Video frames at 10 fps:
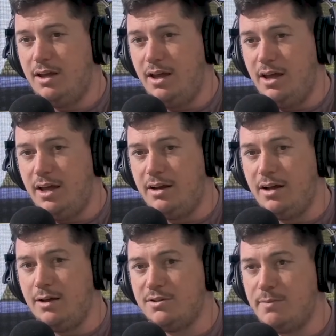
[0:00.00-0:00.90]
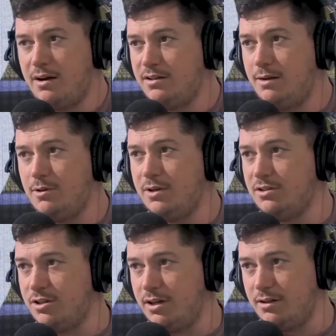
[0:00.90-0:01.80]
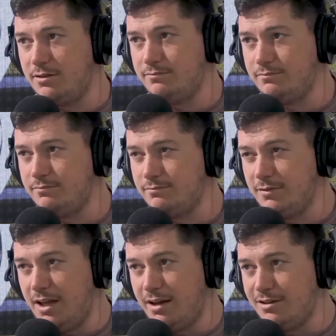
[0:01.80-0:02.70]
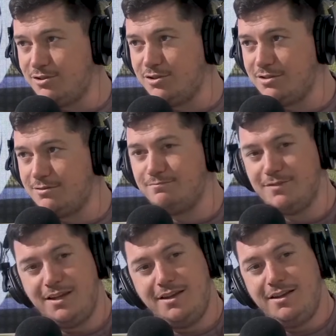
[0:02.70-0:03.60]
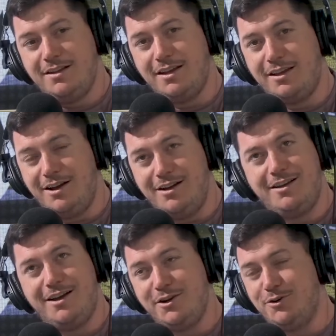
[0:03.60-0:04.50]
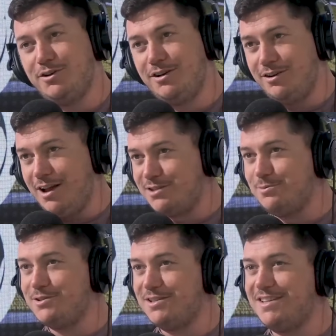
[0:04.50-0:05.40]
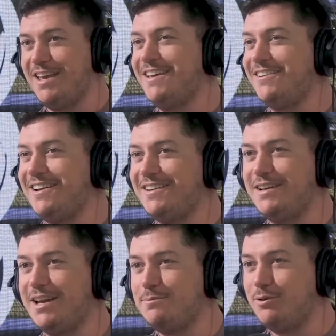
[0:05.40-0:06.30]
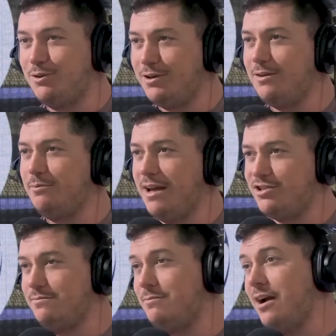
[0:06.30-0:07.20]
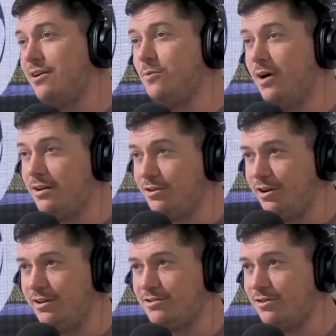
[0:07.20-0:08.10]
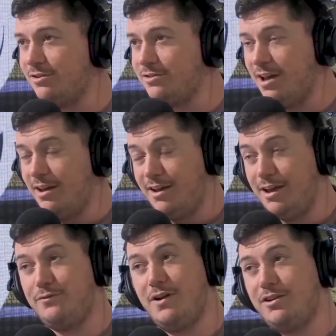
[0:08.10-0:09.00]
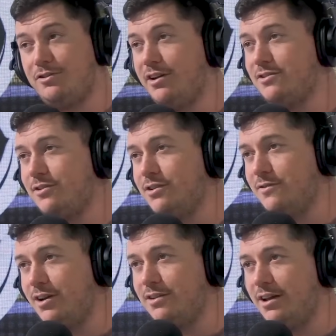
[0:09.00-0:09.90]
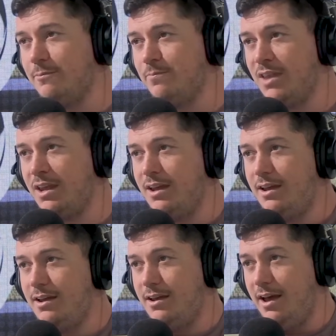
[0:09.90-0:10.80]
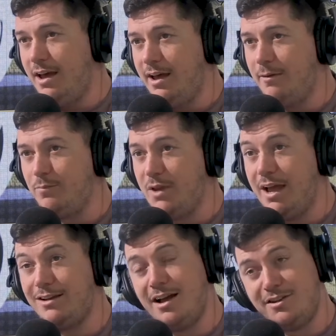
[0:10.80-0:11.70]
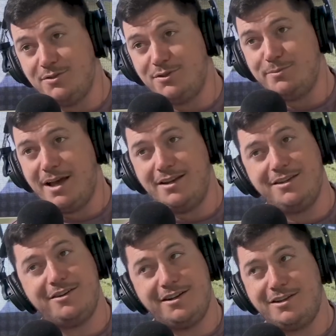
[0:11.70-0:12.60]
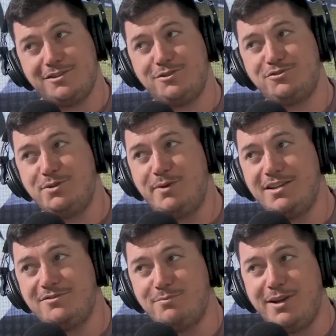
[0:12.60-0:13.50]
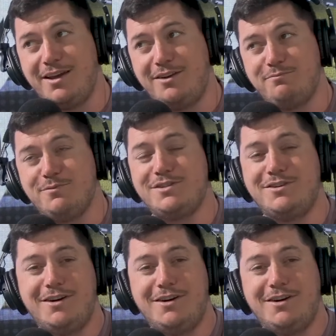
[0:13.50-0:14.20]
and I was marking Tommy Welch, like, and it's just like, I know you're not supposed to say it or anything, like, but going out marking one of the greatest hurlers, if not the greatest hurlers of all time, and not doing too bad either. I think I scored 3 points from play off him, so